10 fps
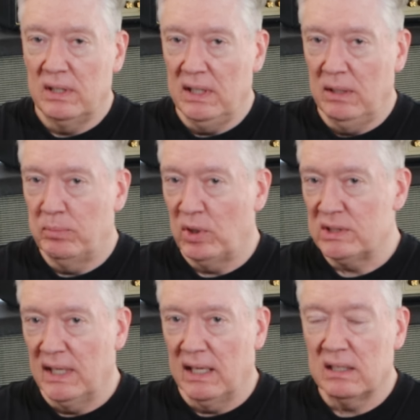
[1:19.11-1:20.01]
the
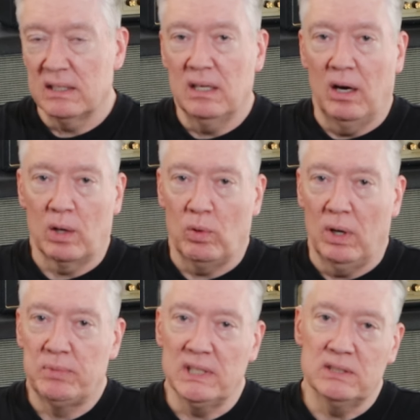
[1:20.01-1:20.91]
personnel at
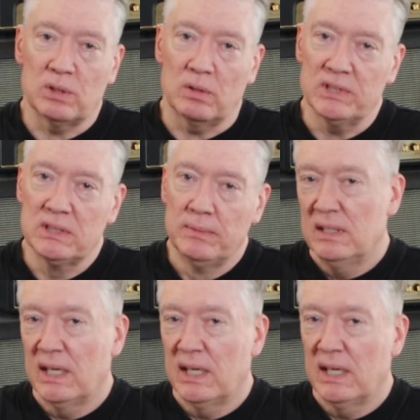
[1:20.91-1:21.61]
Ottawa Police Service